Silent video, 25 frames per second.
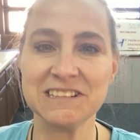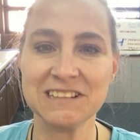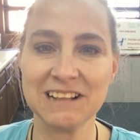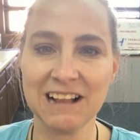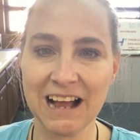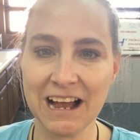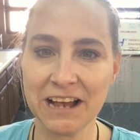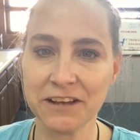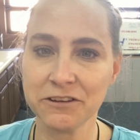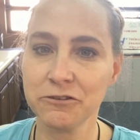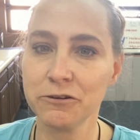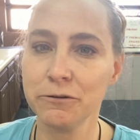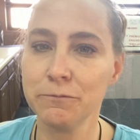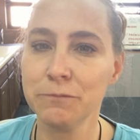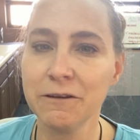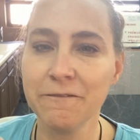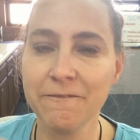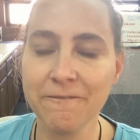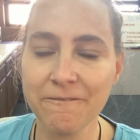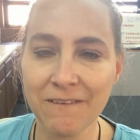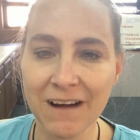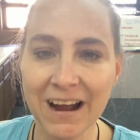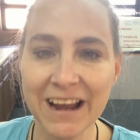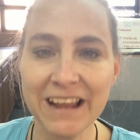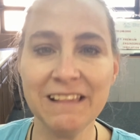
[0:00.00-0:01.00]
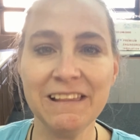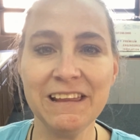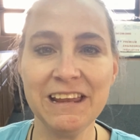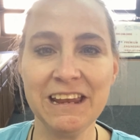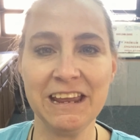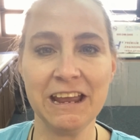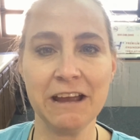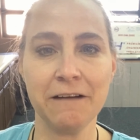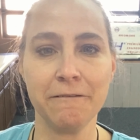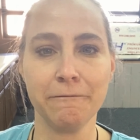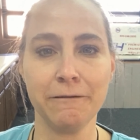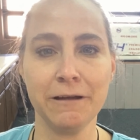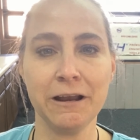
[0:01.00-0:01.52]
classroom to finally
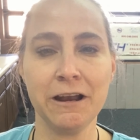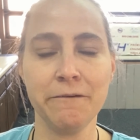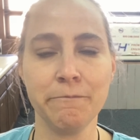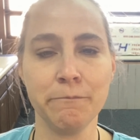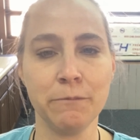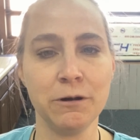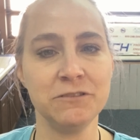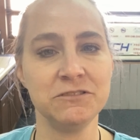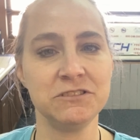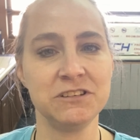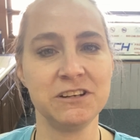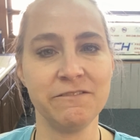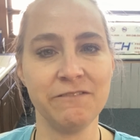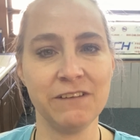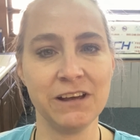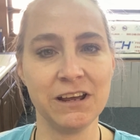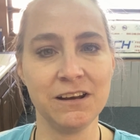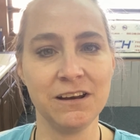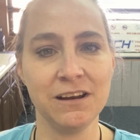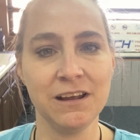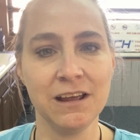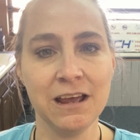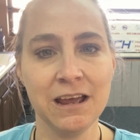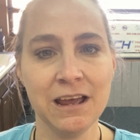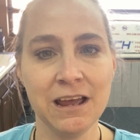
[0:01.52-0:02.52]
get rid of most of it.